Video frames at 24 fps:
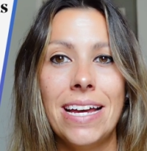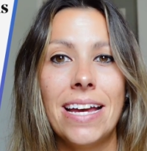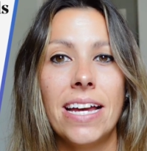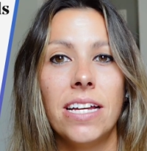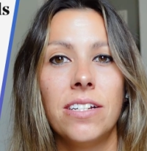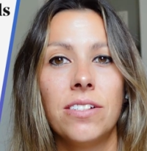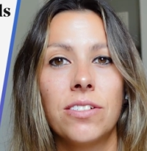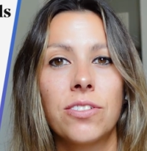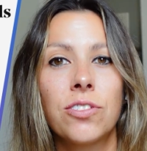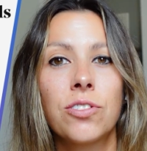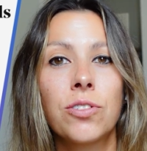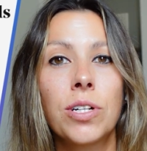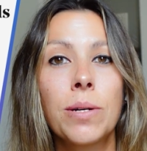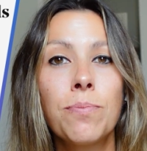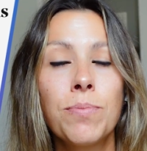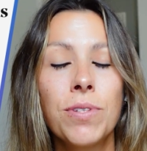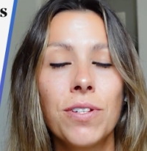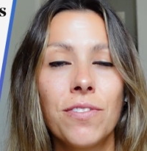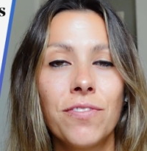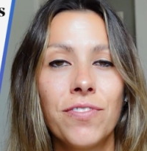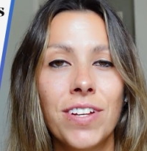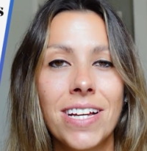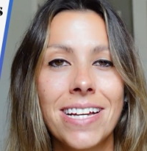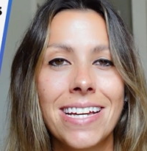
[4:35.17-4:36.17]
and
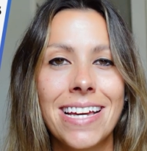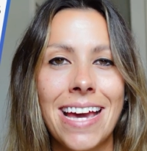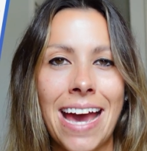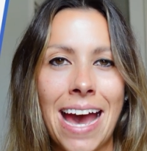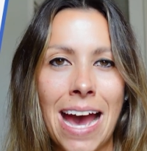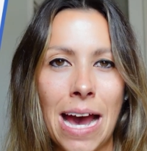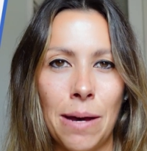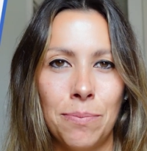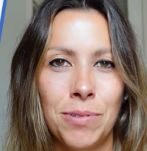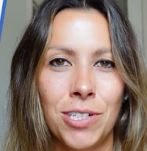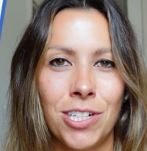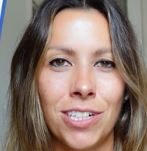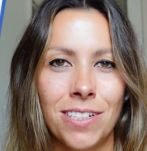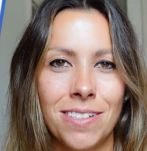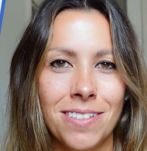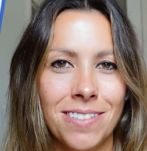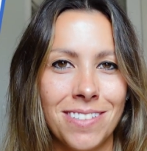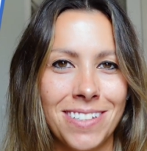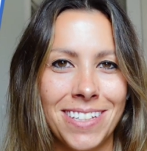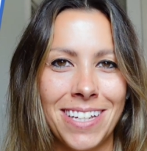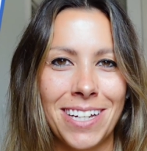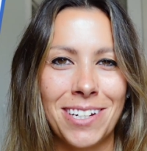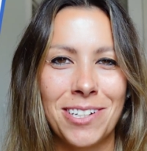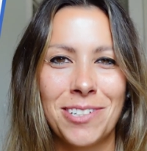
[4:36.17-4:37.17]
descriptive
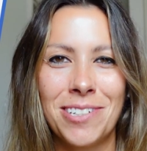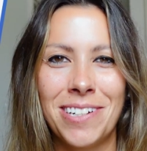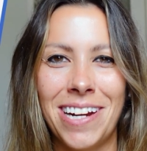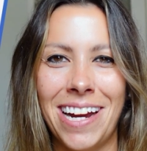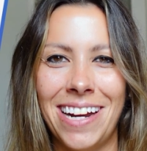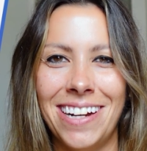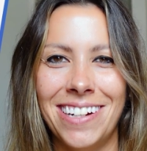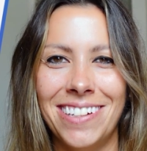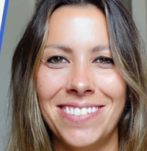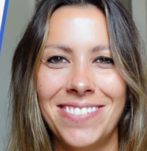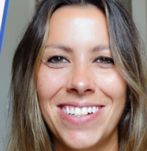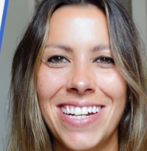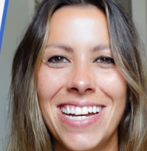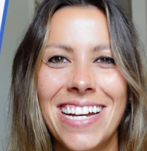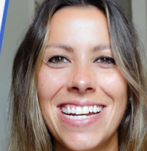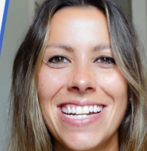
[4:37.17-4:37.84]
captions, get creative,